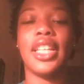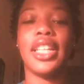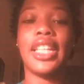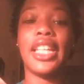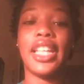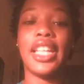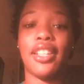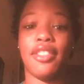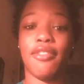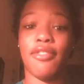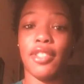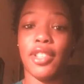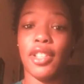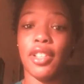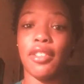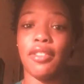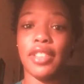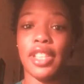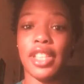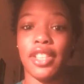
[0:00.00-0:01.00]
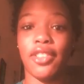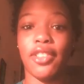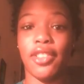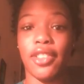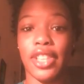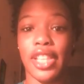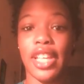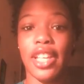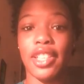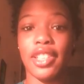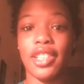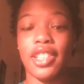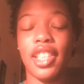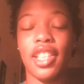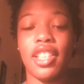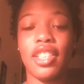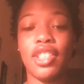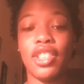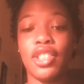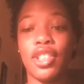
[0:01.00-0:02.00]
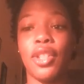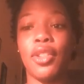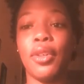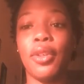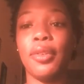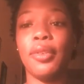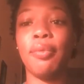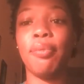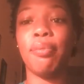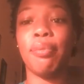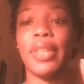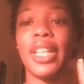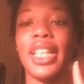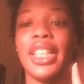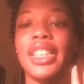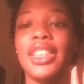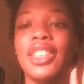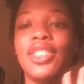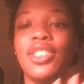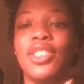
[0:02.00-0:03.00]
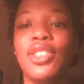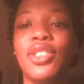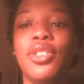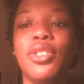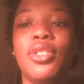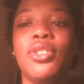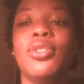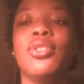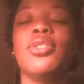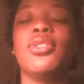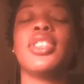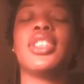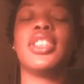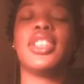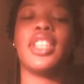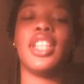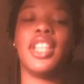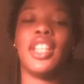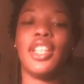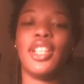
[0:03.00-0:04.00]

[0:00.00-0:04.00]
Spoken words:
get involved in all that. So my do's,